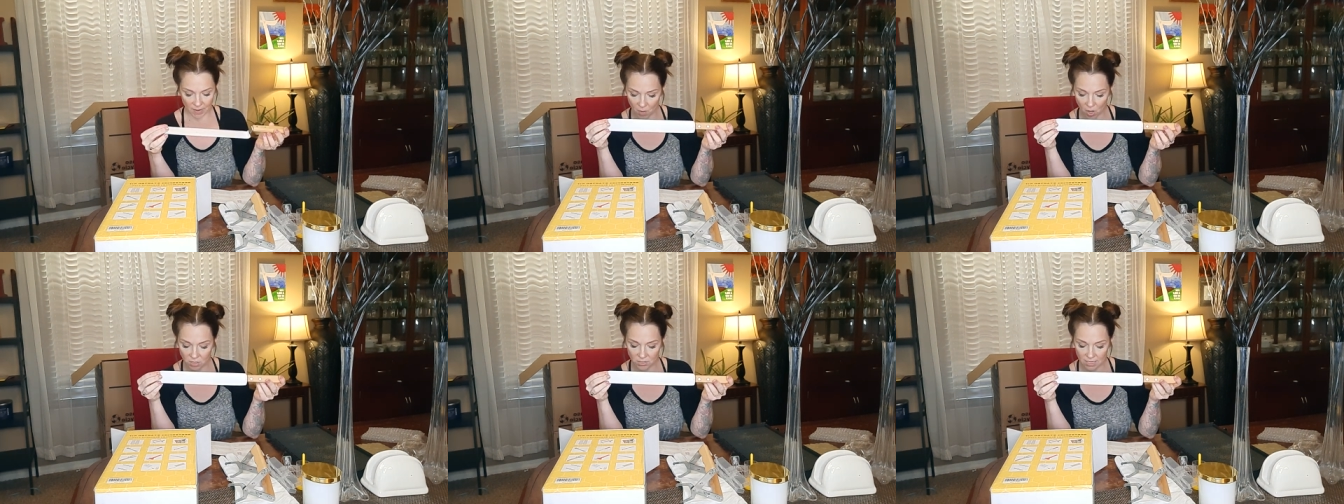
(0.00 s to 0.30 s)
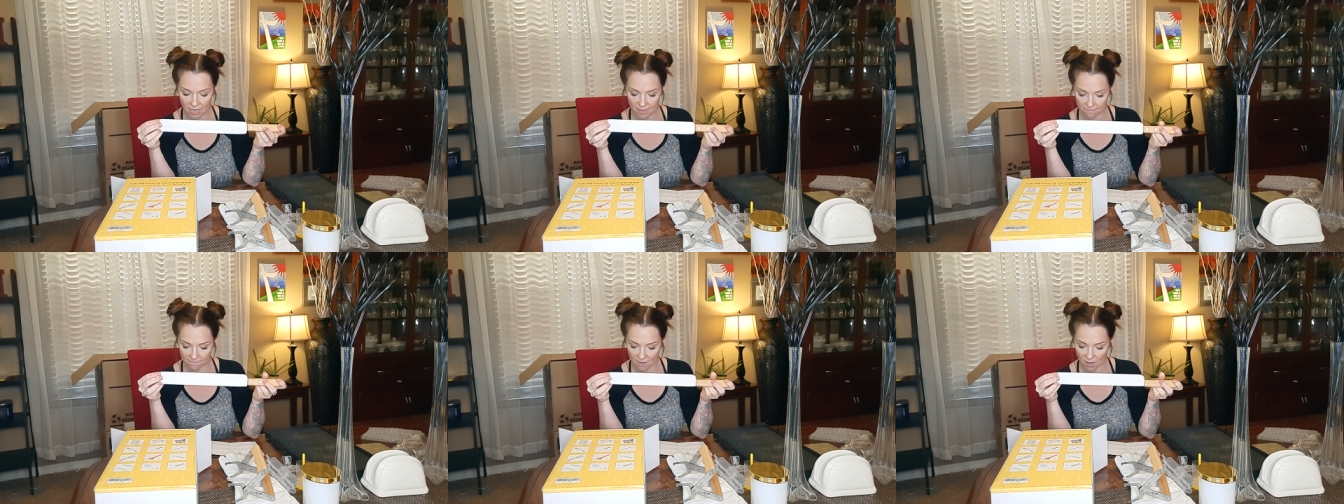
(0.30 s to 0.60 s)

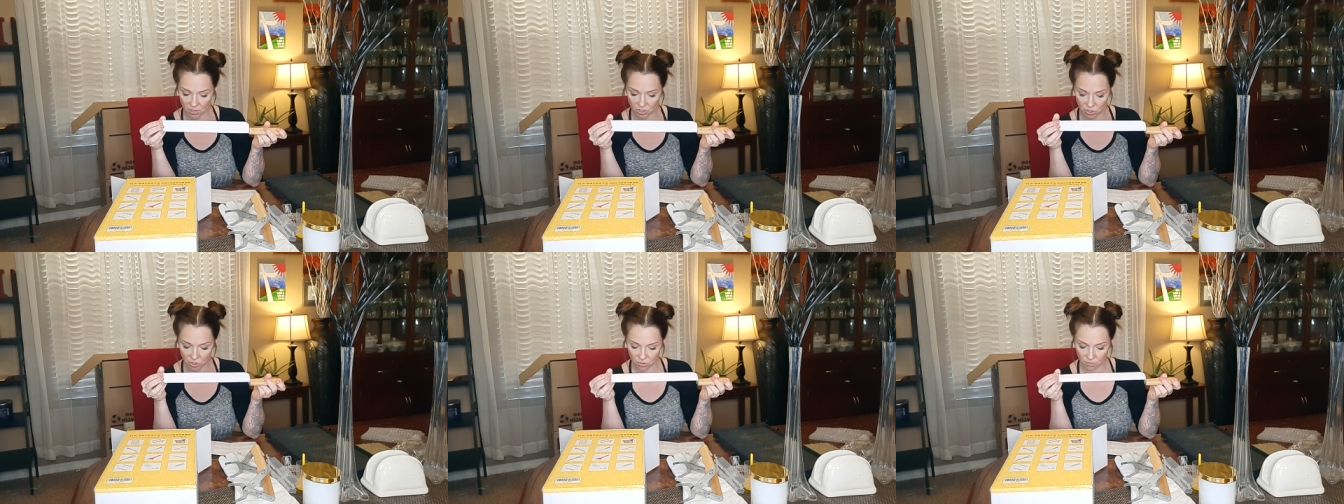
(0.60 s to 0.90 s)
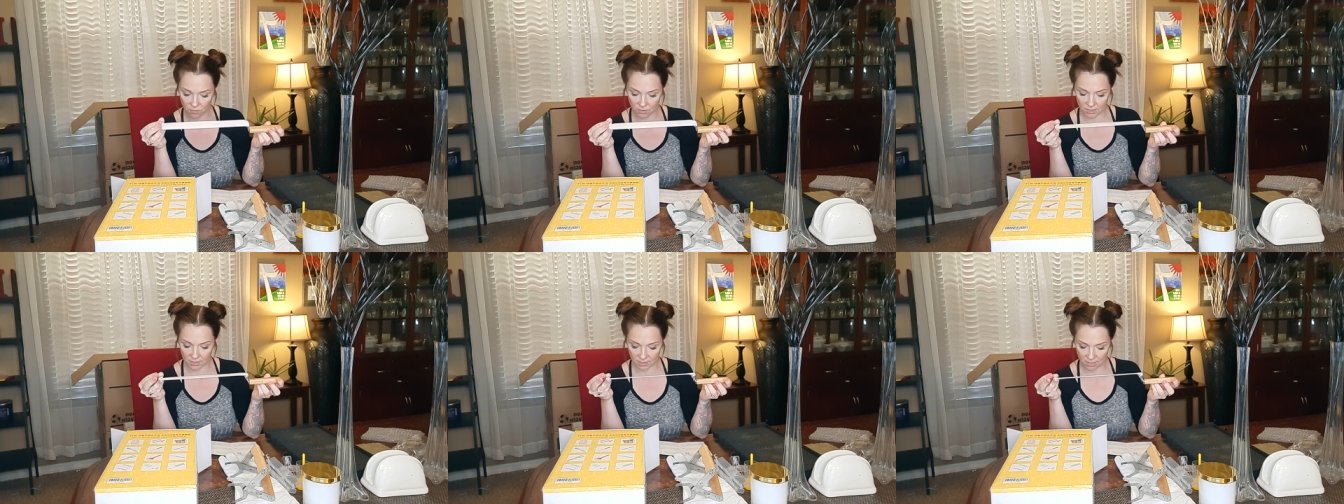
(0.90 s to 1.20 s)

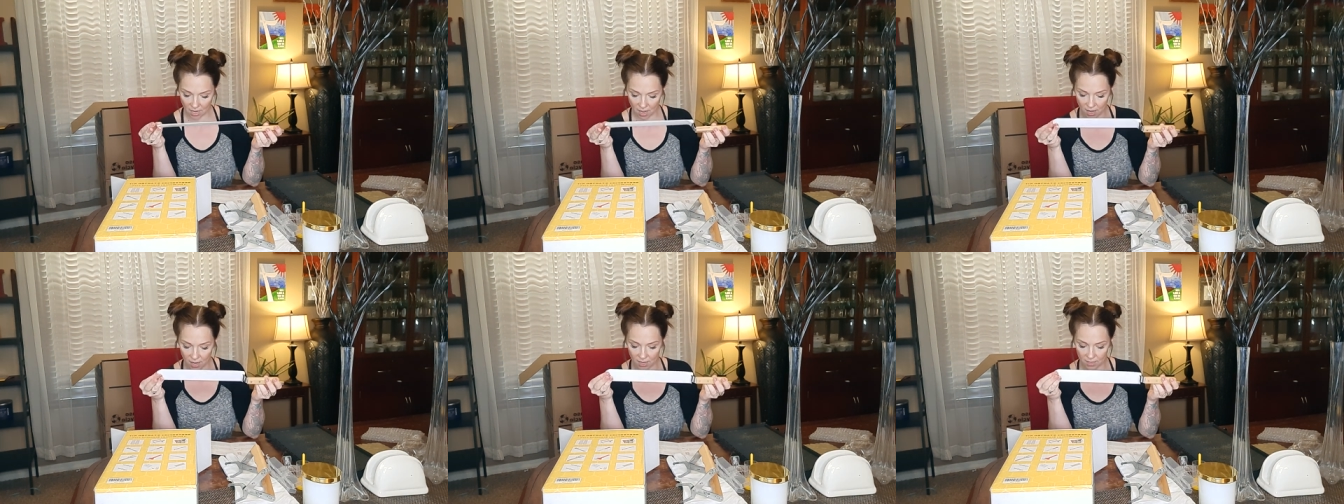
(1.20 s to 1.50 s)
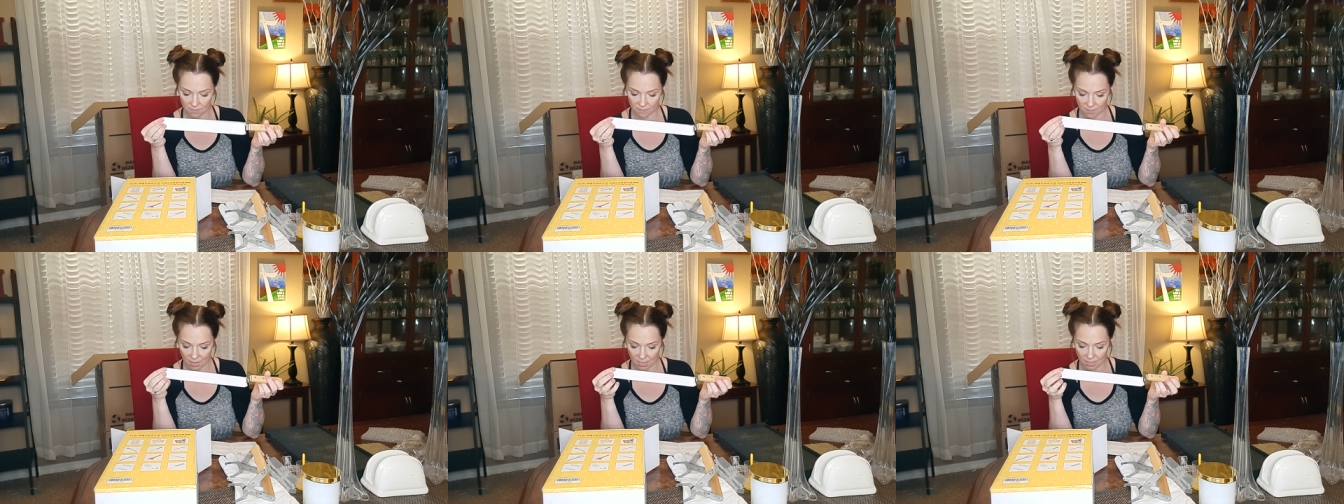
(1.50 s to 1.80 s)
Multifunctional
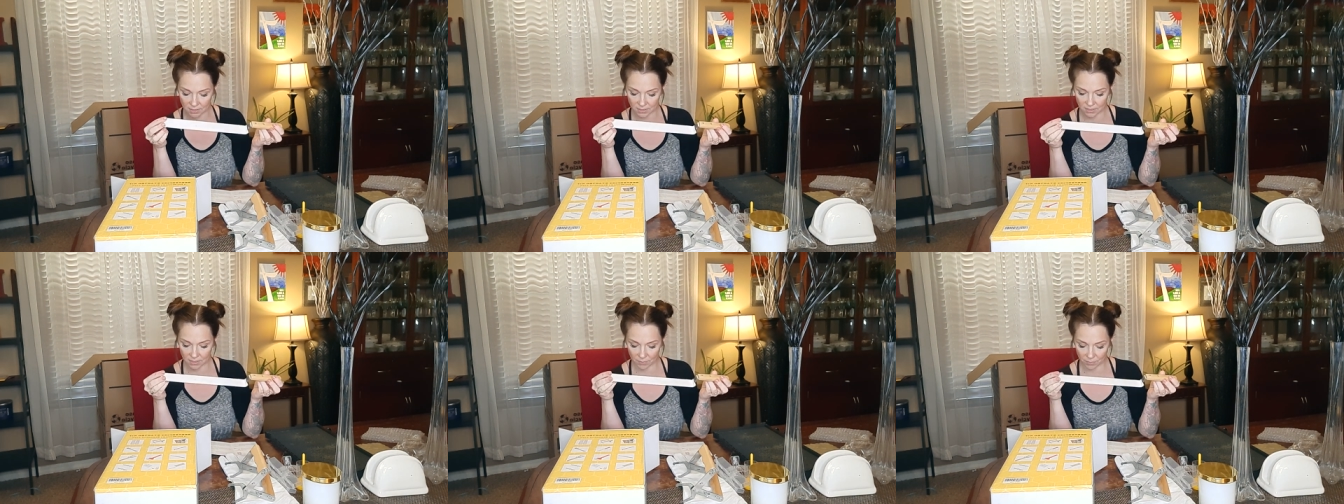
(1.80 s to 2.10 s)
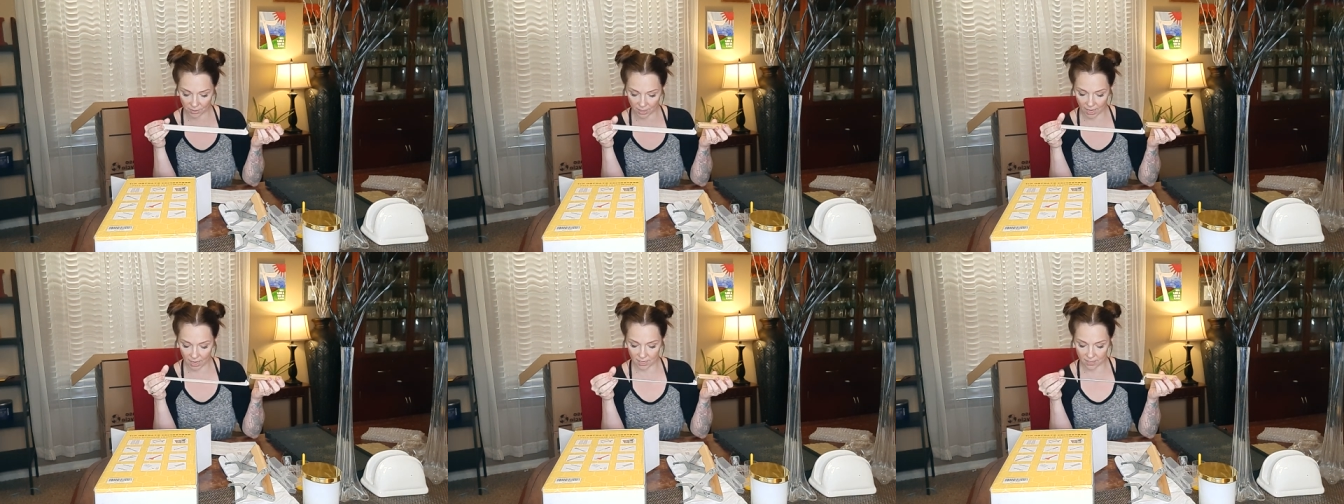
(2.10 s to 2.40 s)
design makes the
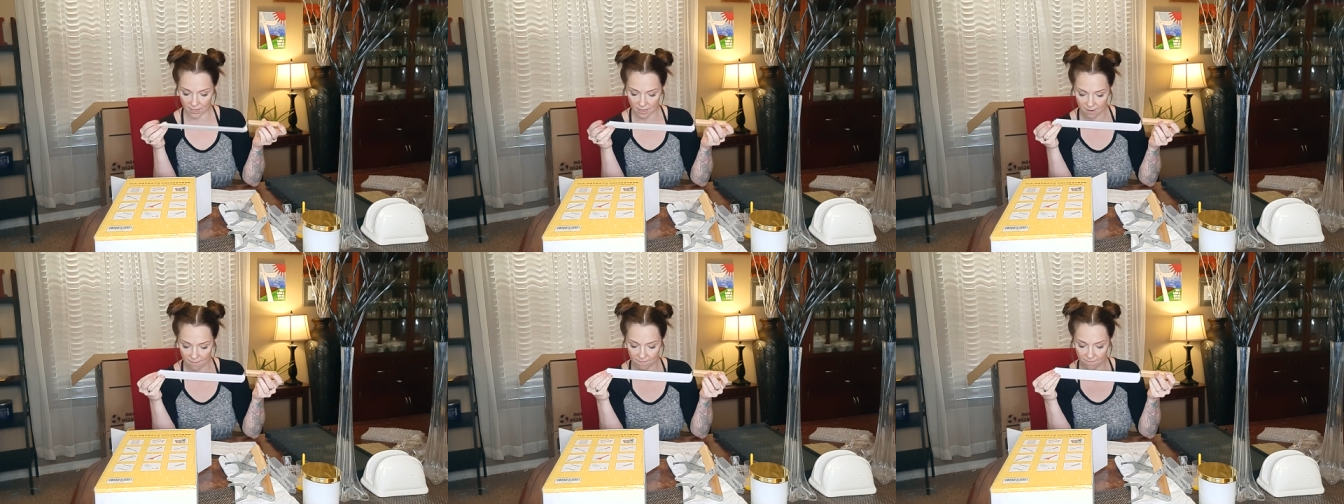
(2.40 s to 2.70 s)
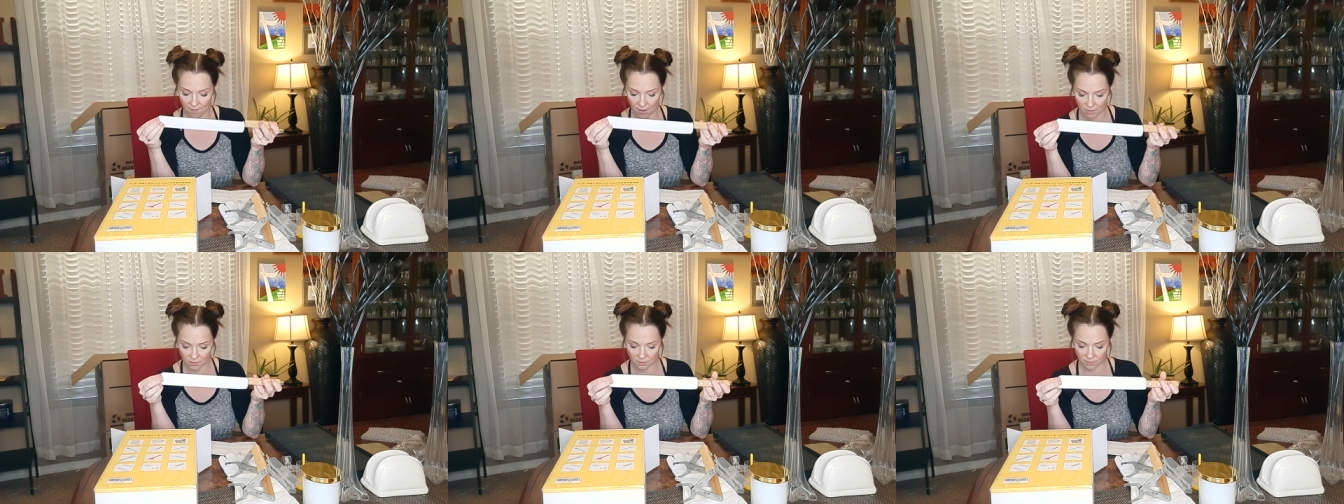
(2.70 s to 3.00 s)
blade an
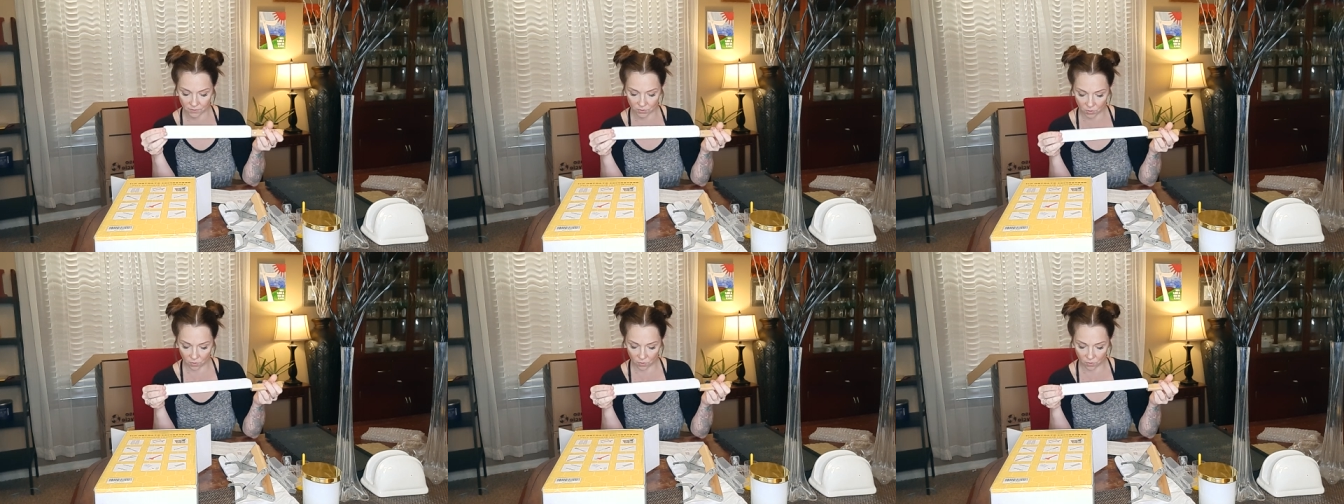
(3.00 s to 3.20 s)
effective